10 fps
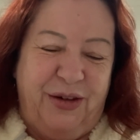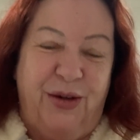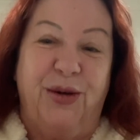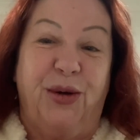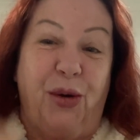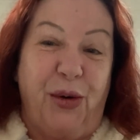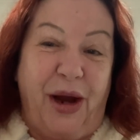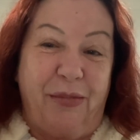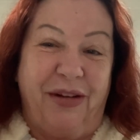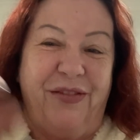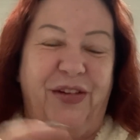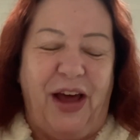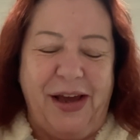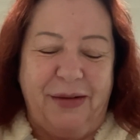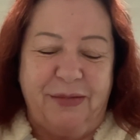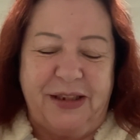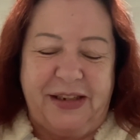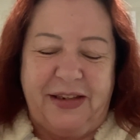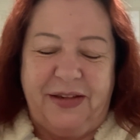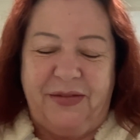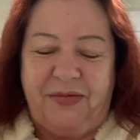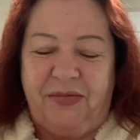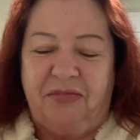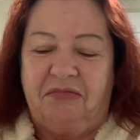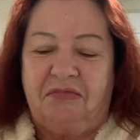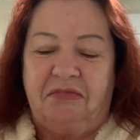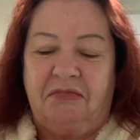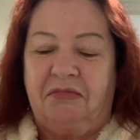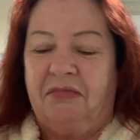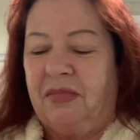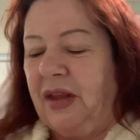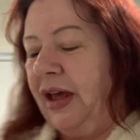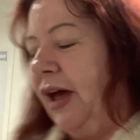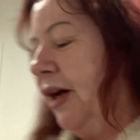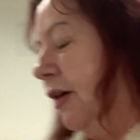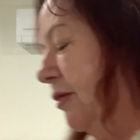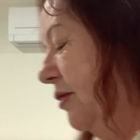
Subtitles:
or gone up in flames. Yeah,